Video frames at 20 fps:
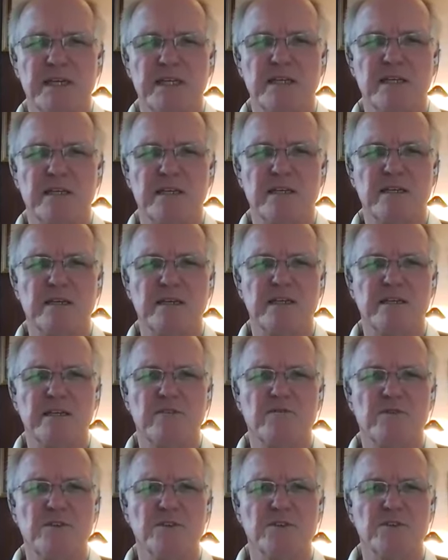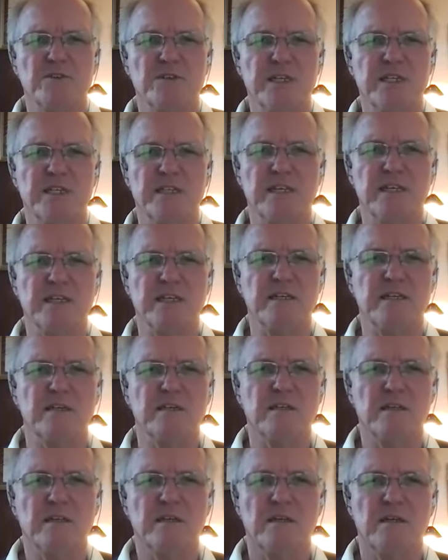It cannot infiltrate that
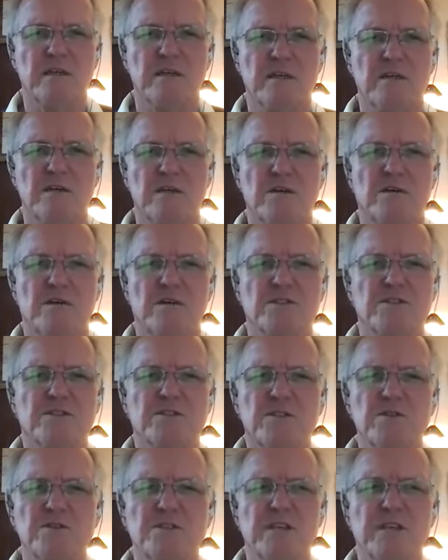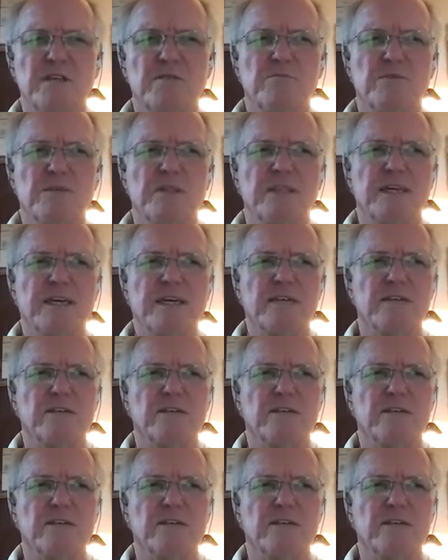or associate with that,